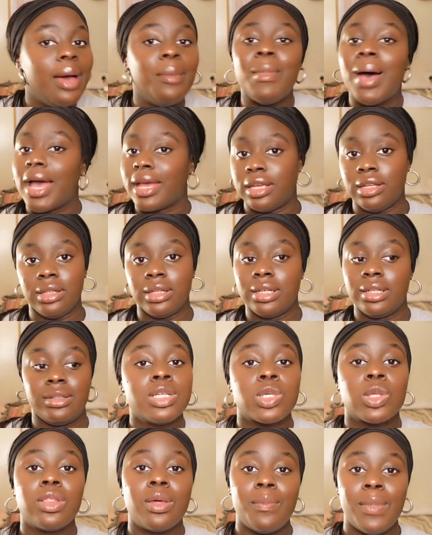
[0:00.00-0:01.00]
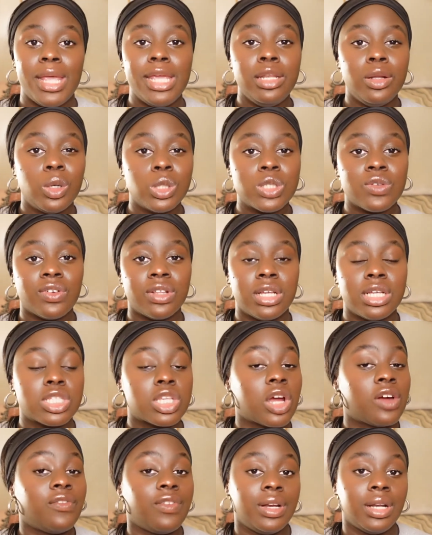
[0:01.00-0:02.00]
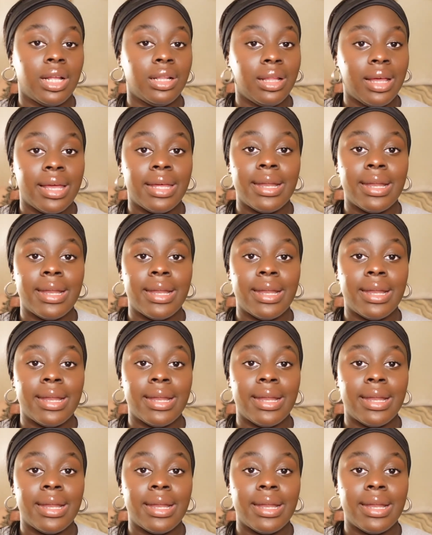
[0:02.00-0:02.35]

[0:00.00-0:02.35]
immaculate so the main notes for this are vanilla